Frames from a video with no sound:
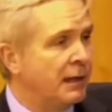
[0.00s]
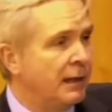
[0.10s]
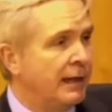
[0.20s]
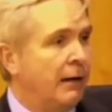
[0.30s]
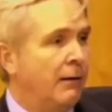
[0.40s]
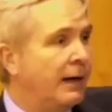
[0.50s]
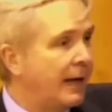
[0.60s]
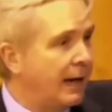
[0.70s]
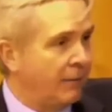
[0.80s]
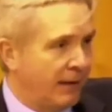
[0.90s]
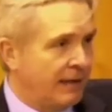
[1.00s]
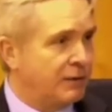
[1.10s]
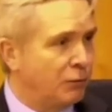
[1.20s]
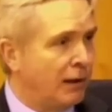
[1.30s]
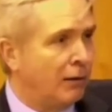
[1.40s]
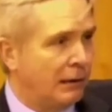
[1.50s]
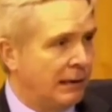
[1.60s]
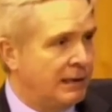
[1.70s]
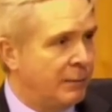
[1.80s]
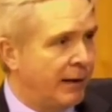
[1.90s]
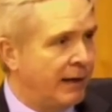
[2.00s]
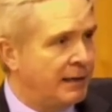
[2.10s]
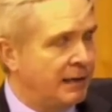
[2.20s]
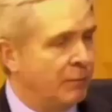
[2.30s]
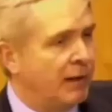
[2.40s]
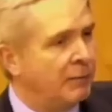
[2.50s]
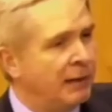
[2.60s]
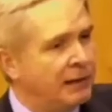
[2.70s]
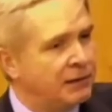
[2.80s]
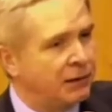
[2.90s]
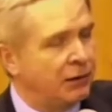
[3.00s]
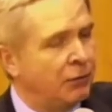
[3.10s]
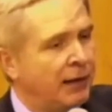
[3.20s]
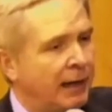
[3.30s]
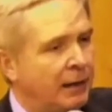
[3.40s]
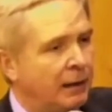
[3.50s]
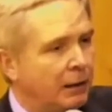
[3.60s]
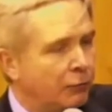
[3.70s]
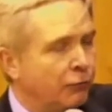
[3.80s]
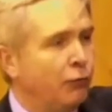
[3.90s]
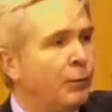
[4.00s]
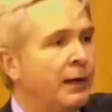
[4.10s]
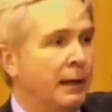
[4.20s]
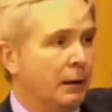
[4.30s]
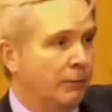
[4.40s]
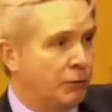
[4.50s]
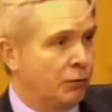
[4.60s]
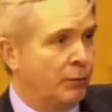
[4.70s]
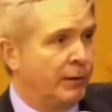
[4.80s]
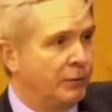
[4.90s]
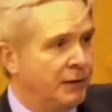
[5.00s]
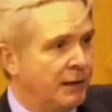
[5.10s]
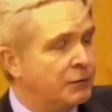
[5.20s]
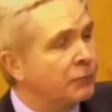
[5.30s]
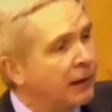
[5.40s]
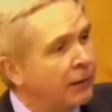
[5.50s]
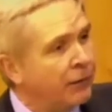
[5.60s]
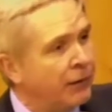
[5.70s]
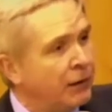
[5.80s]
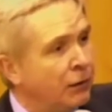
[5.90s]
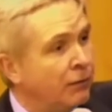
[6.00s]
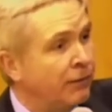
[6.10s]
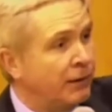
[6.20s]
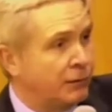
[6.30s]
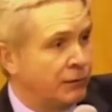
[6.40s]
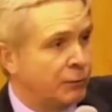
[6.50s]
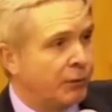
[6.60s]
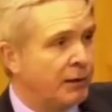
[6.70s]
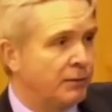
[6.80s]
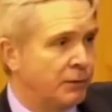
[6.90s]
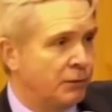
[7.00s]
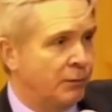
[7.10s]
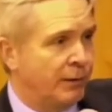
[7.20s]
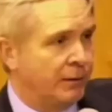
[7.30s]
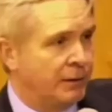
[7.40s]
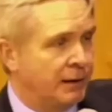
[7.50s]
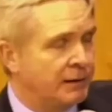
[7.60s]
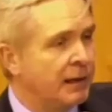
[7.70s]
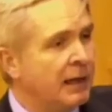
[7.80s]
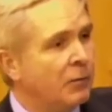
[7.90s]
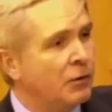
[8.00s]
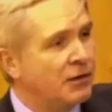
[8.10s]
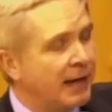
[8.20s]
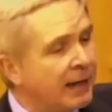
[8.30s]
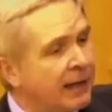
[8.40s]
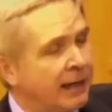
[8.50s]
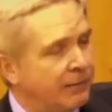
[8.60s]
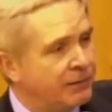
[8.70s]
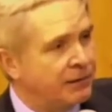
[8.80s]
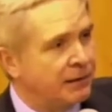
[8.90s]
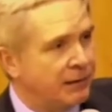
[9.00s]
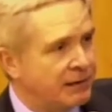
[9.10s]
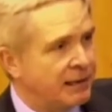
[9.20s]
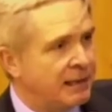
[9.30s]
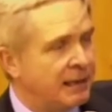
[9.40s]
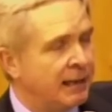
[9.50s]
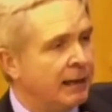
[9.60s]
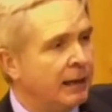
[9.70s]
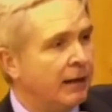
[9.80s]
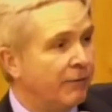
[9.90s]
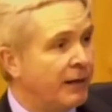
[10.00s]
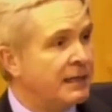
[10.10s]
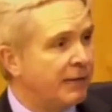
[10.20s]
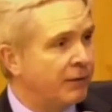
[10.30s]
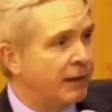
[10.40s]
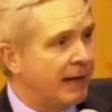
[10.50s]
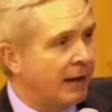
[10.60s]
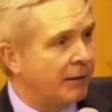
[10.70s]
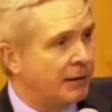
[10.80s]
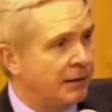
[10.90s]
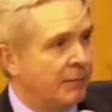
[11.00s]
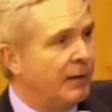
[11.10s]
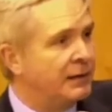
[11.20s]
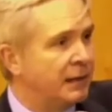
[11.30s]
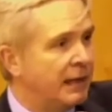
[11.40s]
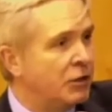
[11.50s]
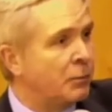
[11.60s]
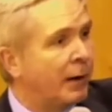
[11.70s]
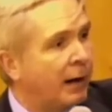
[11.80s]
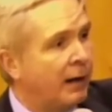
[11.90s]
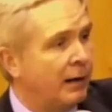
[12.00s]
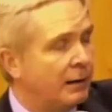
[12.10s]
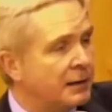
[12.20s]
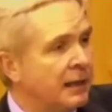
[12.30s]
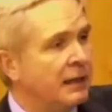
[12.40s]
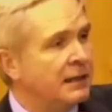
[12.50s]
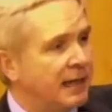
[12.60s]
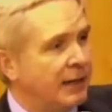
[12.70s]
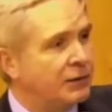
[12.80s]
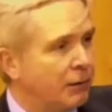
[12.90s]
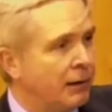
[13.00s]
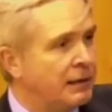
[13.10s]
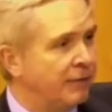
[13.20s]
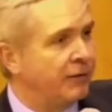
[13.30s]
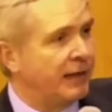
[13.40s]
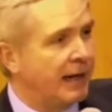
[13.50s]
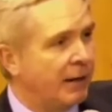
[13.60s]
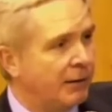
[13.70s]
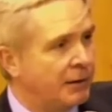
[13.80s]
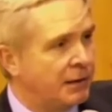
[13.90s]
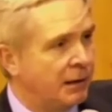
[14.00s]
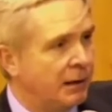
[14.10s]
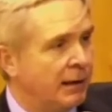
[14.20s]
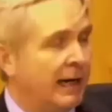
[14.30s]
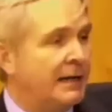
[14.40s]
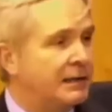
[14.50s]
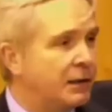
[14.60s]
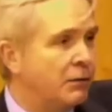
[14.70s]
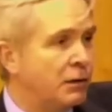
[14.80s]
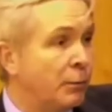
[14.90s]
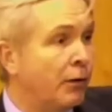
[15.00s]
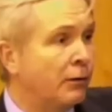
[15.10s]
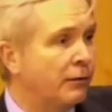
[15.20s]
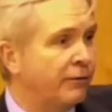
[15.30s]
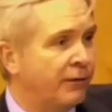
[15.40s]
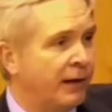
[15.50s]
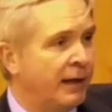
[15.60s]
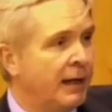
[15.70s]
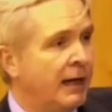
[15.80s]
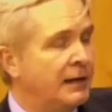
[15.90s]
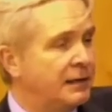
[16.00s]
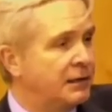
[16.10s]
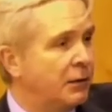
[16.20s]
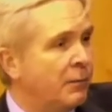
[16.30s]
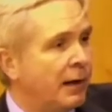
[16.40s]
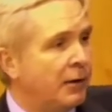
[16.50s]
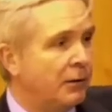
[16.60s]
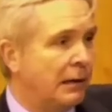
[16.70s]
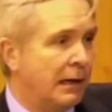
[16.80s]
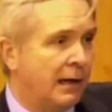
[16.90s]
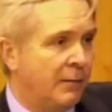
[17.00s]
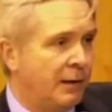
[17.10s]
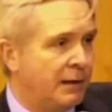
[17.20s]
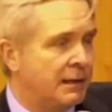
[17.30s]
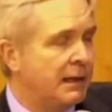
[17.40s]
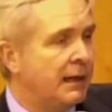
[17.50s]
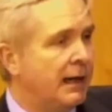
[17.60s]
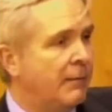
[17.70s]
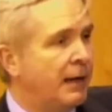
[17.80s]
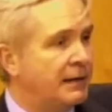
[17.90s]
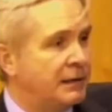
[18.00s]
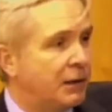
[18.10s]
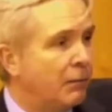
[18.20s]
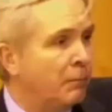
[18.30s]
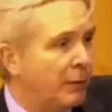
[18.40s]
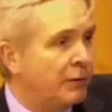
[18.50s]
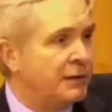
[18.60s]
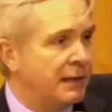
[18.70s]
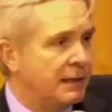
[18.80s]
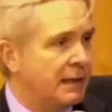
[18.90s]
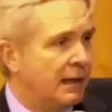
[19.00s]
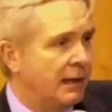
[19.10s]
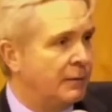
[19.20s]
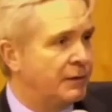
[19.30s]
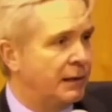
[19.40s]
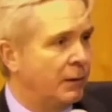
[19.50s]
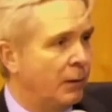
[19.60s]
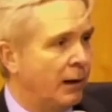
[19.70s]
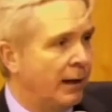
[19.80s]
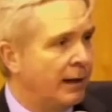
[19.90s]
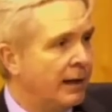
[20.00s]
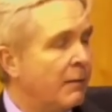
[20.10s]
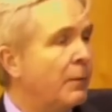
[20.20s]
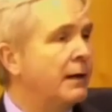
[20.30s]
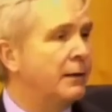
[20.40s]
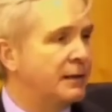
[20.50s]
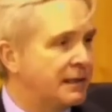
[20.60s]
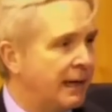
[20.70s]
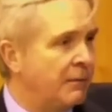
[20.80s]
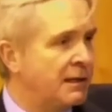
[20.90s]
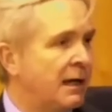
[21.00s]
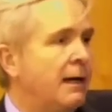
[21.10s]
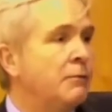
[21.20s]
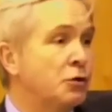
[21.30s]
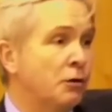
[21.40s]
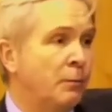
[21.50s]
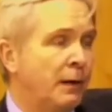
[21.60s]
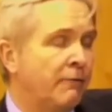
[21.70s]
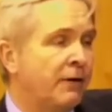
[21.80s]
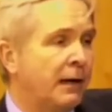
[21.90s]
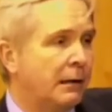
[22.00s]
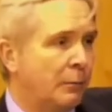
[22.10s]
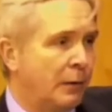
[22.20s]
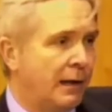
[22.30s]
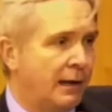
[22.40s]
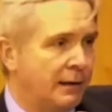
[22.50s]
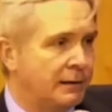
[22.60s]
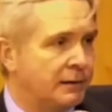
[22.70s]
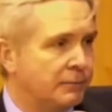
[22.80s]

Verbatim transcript: Now, again, that's all hotly debated, but it means that you get grouping of tall buildings rather than a universal spread of tall buildings, which then gives the city a very definite character. It means that each part takes on a different character, has its own topography, has its own microclimate, um, has its own building types in a way, but at the same time should be a vital place.